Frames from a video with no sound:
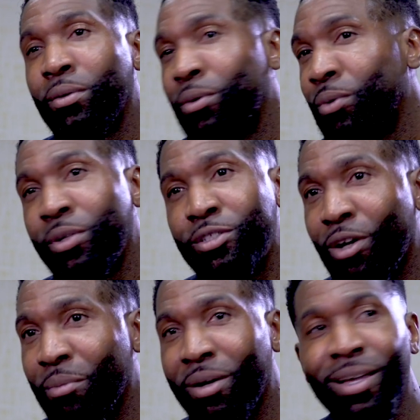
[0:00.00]
Who are you
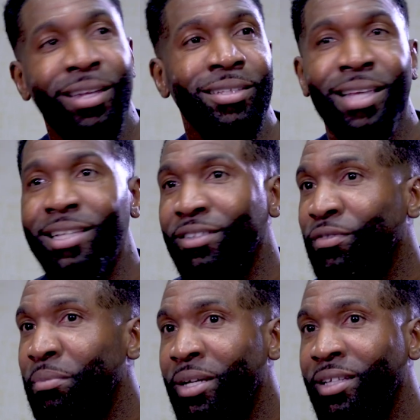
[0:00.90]
talking about? And he's asking
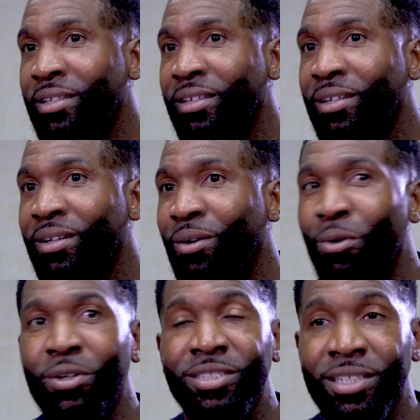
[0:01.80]
for money.
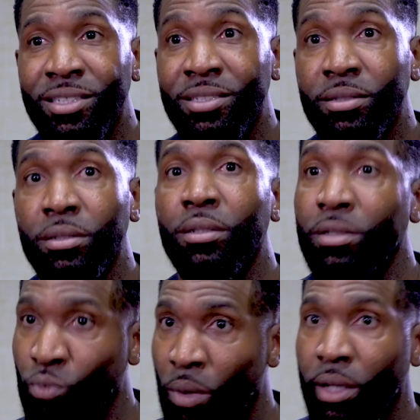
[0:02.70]
Or is this?
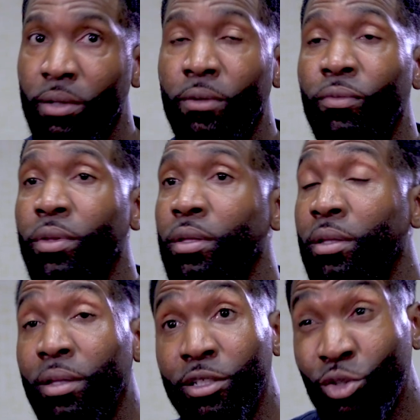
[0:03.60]
It's one.
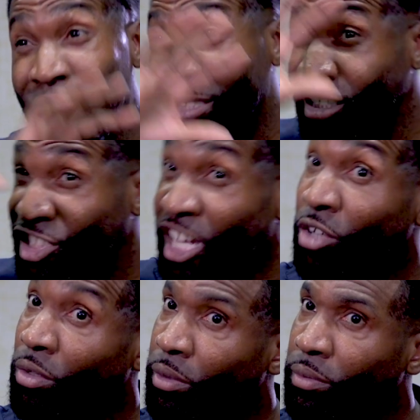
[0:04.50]
So that's
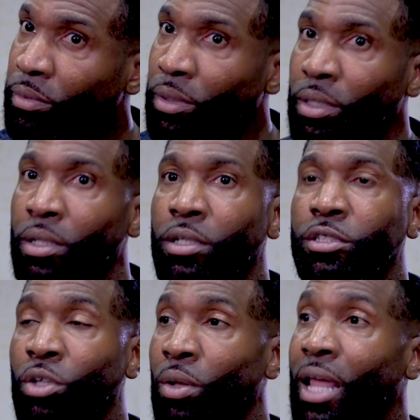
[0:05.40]
general.
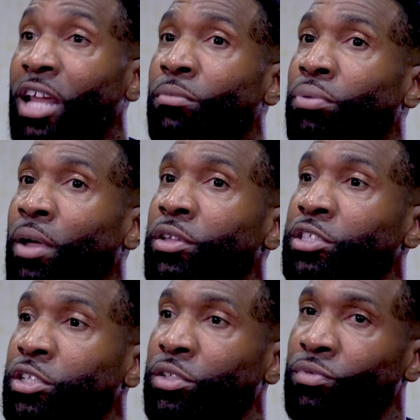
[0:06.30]
So a lot of
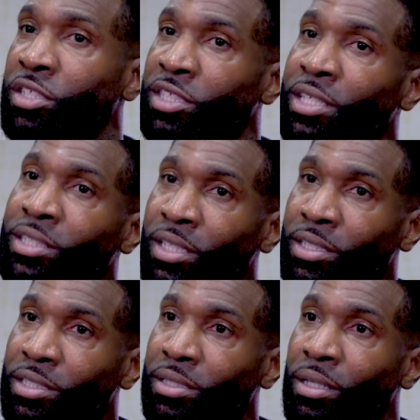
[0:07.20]
brothers, there's a
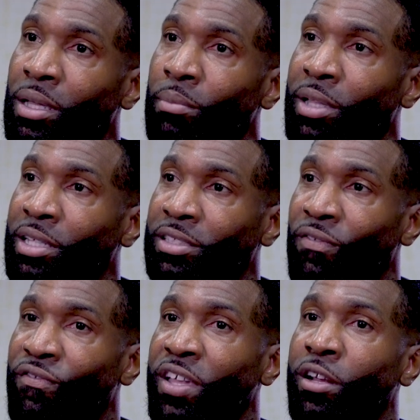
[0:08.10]
resistance because the
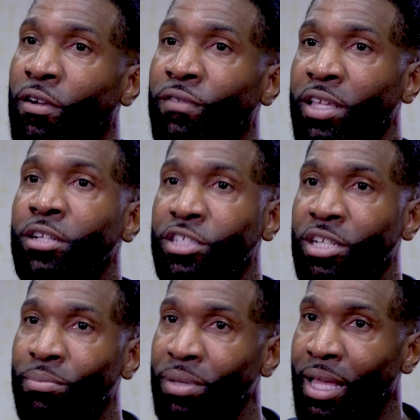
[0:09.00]
figure of
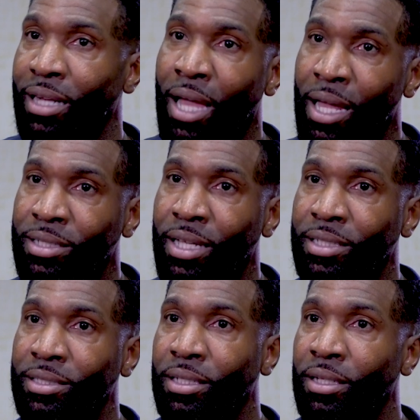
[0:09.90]
leadership in that
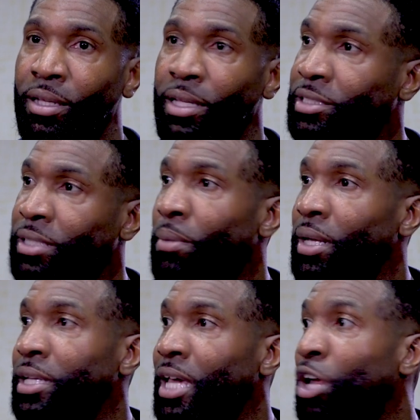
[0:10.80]
context is
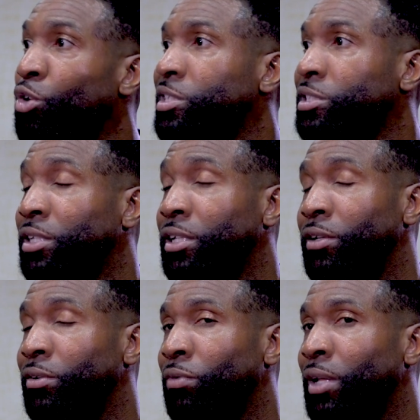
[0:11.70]
somebody that I don't
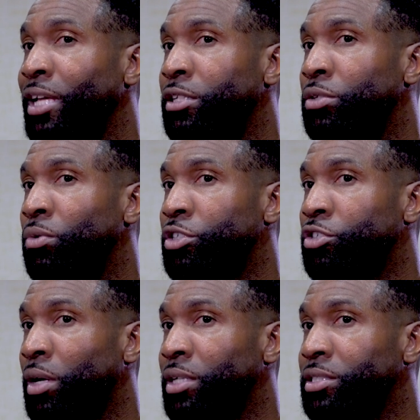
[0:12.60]
necessarily relate to or
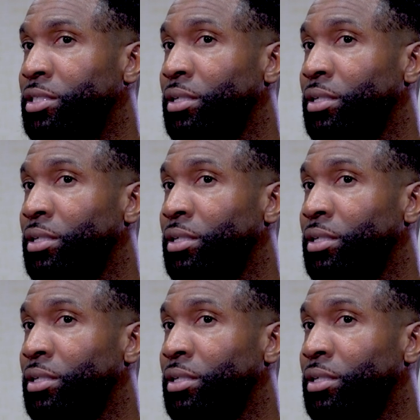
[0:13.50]
trust